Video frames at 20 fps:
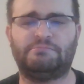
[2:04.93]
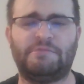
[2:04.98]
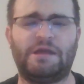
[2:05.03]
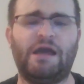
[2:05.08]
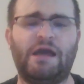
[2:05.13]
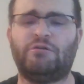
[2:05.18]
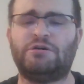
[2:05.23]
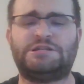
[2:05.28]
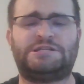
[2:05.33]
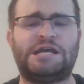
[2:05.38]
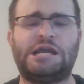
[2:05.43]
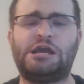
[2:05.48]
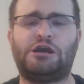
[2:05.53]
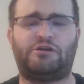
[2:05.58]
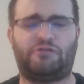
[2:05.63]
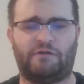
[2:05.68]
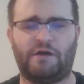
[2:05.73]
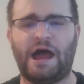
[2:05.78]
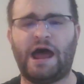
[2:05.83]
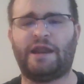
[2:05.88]
It was
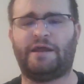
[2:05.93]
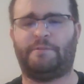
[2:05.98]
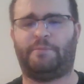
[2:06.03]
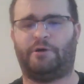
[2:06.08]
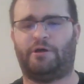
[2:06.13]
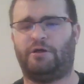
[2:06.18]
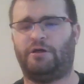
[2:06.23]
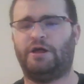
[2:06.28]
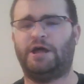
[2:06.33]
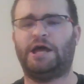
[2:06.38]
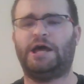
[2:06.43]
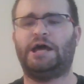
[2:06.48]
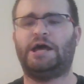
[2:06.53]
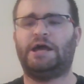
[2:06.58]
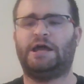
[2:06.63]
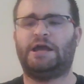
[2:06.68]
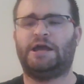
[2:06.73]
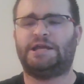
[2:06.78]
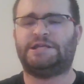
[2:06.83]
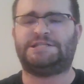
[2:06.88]
incredible.
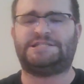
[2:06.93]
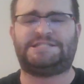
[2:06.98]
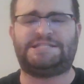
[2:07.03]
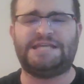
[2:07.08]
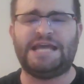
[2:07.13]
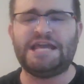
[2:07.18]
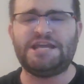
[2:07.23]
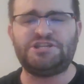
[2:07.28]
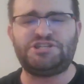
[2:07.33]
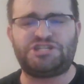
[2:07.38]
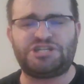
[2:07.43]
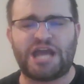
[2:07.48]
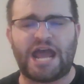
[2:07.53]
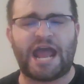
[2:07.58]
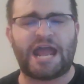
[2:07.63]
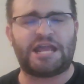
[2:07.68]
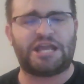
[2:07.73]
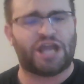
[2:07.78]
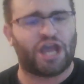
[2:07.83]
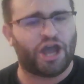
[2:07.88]

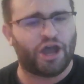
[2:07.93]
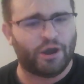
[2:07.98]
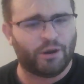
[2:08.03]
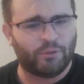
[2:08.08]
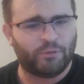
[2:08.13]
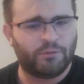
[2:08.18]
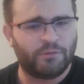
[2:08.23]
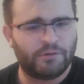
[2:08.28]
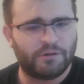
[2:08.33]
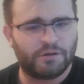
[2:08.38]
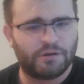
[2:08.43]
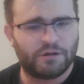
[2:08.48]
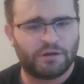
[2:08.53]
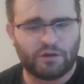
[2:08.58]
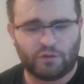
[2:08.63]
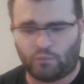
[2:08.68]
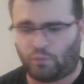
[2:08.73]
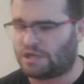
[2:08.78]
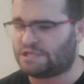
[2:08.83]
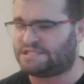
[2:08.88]
DJU
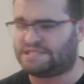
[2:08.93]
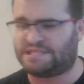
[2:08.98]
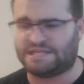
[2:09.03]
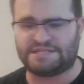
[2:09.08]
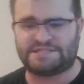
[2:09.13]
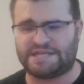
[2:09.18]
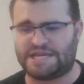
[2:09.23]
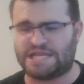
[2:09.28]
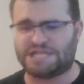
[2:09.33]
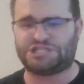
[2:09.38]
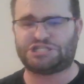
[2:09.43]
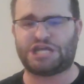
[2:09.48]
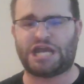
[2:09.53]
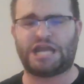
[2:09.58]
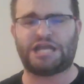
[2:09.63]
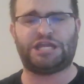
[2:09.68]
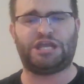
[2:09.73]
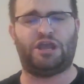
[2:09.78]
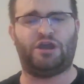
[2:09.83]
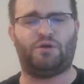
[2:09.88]
was the
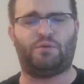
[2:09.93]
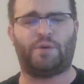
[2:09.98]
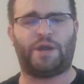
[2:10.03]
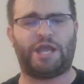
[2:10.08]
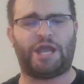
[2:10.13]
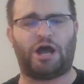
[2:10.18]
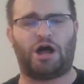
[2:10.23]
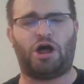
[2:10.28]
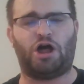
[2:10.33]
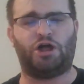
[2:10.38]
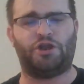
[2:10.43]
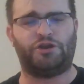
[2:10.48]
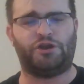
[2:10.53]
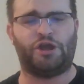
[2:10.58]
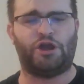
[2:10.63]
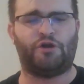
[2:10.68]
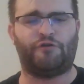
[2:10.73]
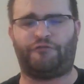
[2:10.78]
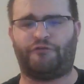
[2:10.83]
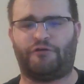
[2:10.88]
DJU we all
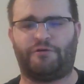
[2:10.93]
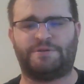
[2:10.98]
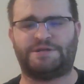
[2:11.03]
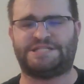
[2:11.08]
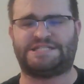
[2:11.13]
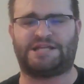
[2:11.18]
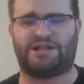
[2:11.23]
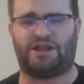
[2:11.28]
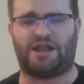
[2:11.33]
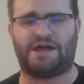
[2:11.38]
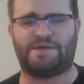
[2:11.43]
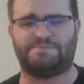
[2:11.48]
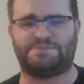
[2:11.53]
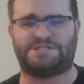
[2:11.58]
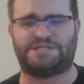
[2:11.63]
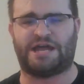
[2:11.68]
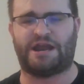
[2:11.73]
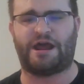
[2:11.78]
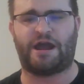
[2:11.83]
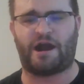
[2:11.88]
knew from his
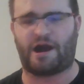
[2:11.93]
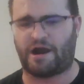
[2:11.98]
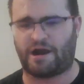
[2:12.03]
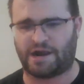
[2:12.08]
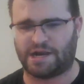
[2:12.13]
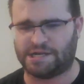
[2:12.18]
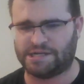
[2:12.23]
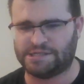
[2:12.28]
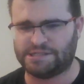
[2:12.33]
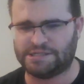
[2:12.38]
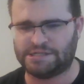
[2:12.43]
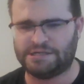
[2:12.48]
Clemson era